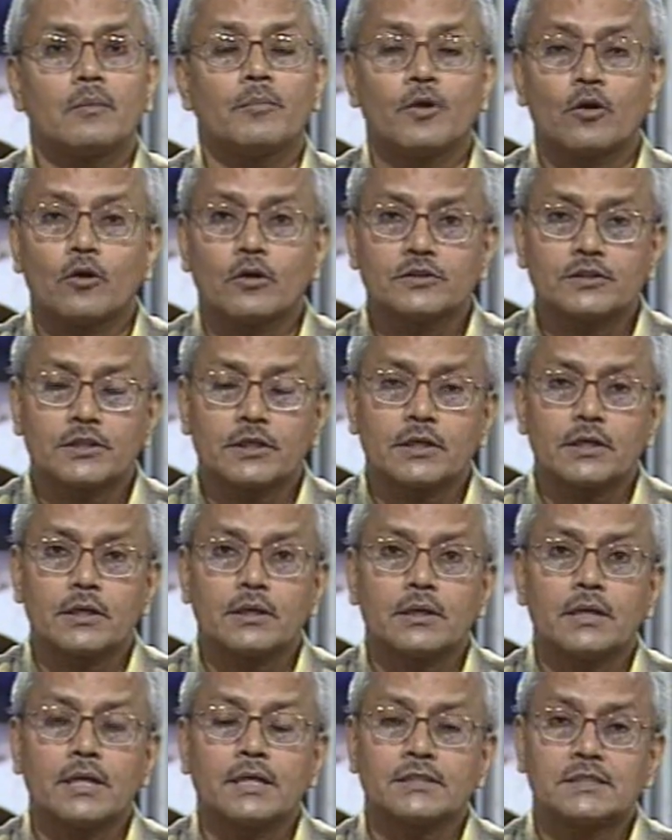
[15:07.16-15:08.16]
because
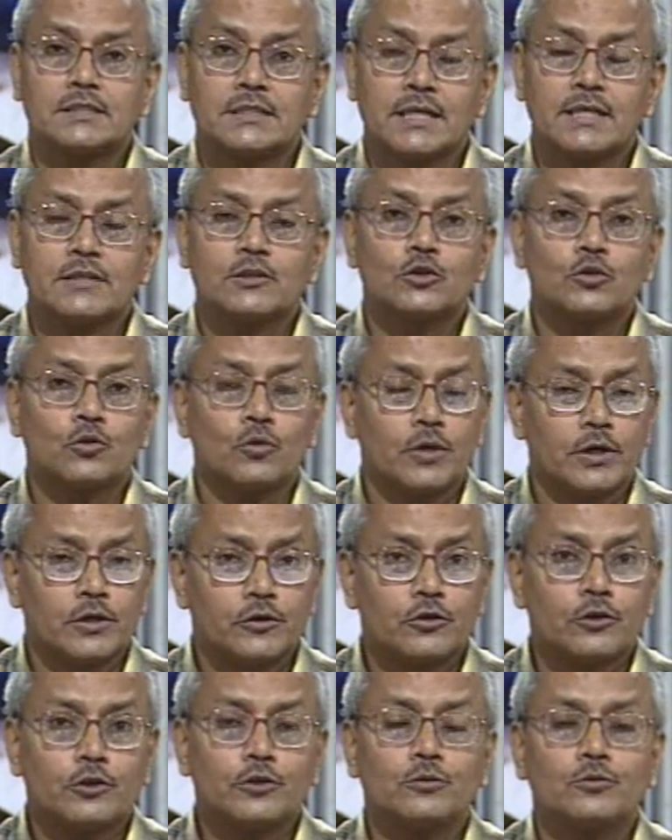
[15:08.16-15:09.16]
it seeks to
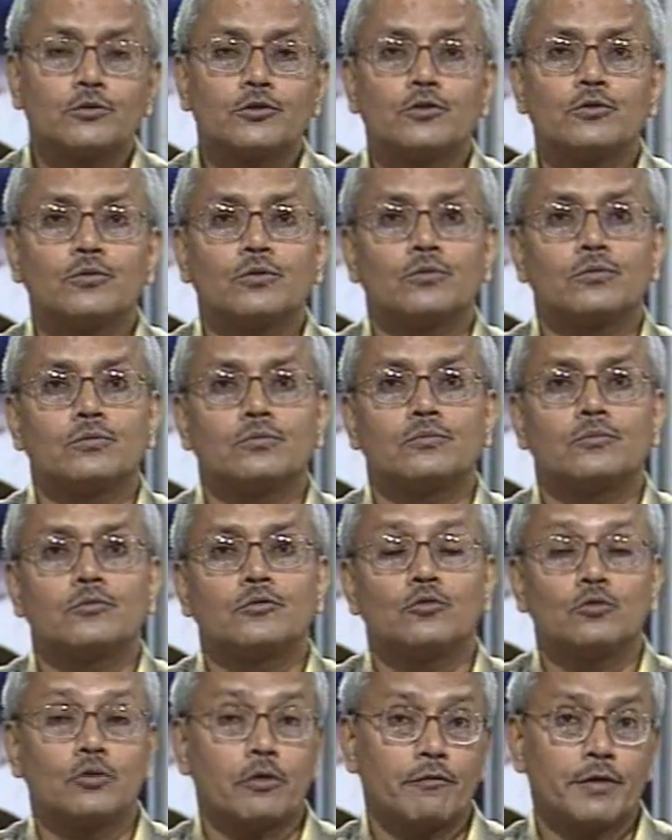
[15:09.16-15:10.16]
introduce you
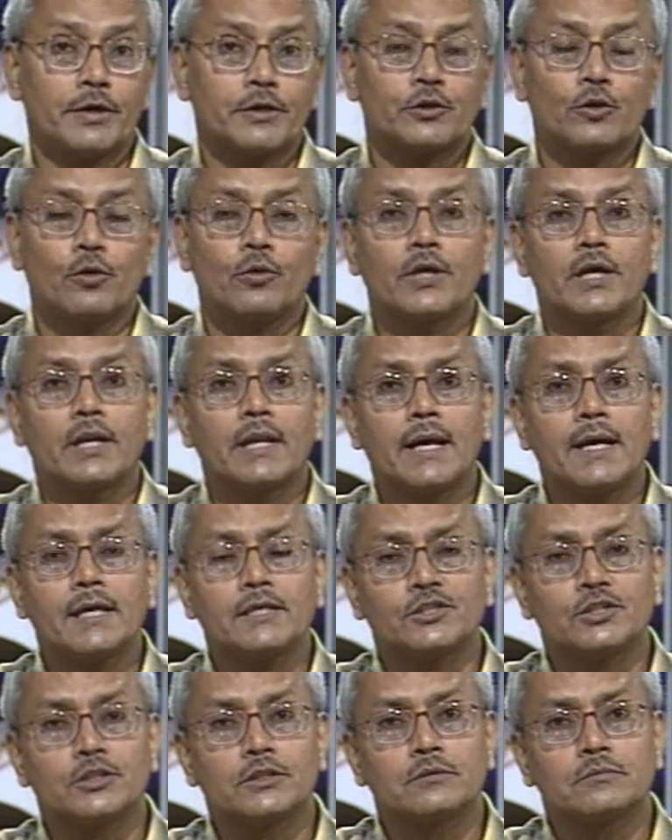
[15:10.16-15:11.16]
to the Victorian
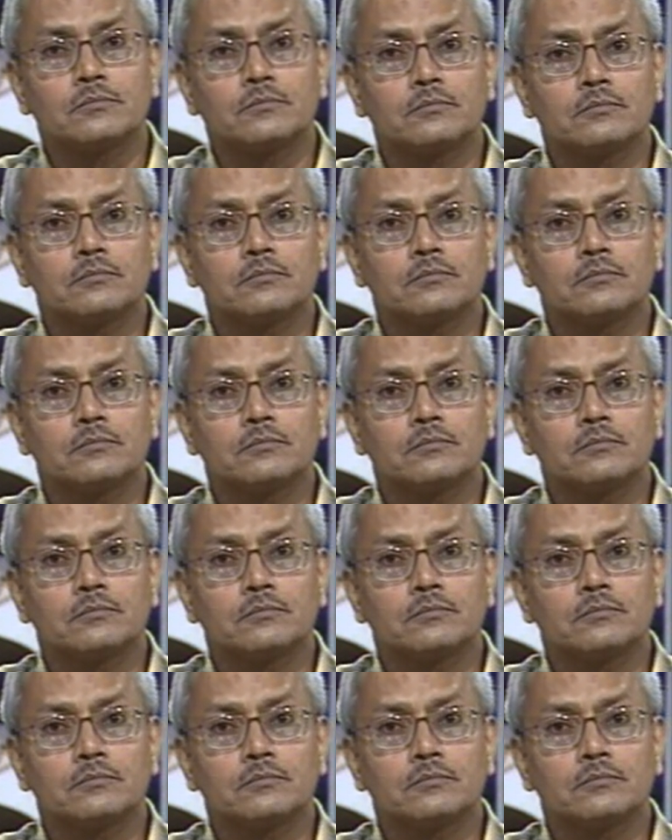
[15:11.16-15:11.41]
age,